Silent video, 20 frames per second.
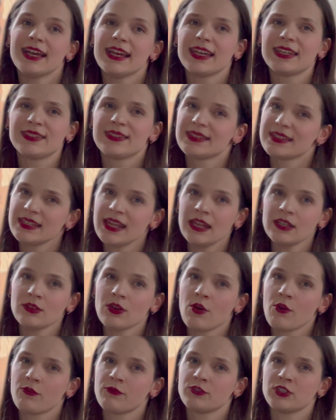Instead
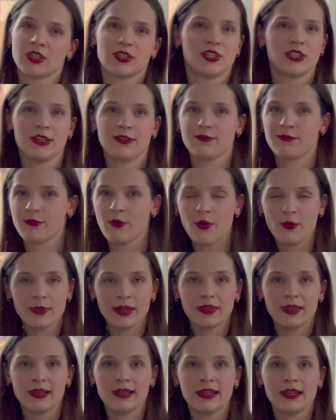of just
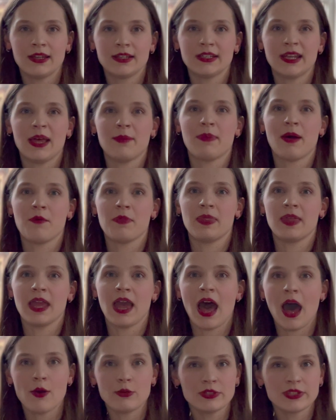informing the learner about the
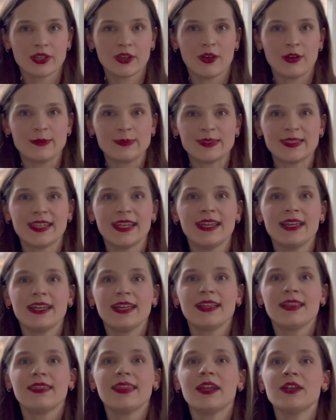outcomes,
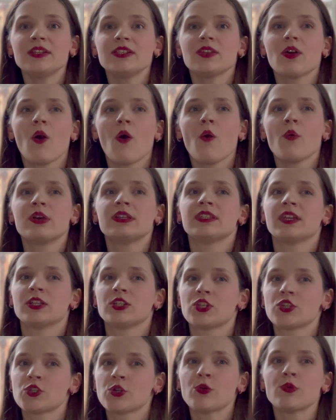there is always a
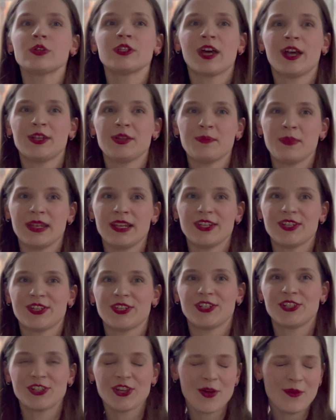short animation
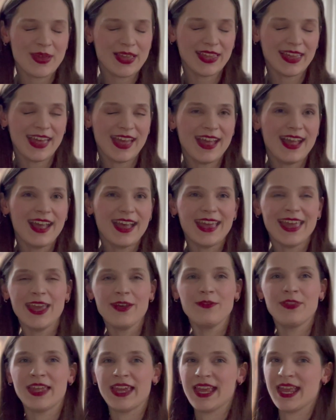showing
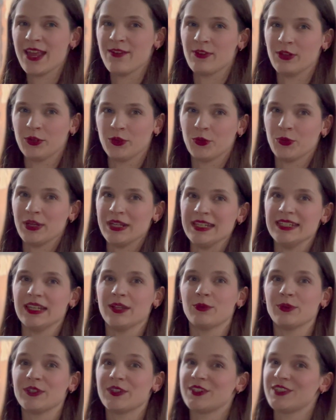if the evil
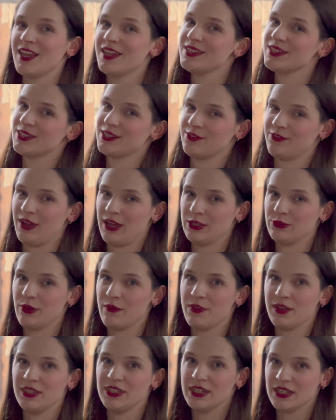critic was satisfied
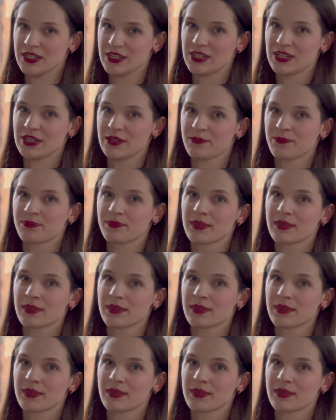with the dish.